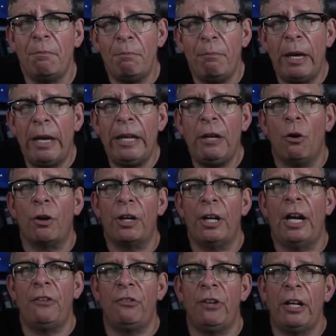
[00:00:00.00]
many
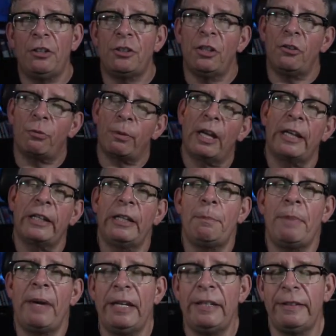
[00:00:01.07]
organizations would likely
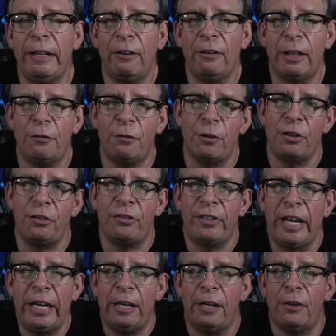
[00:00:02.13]
pay dearly for this
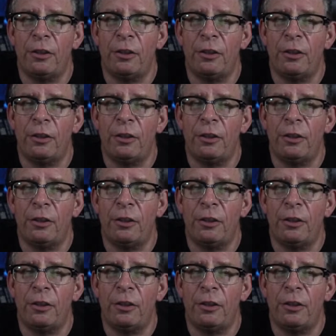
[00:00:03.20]
data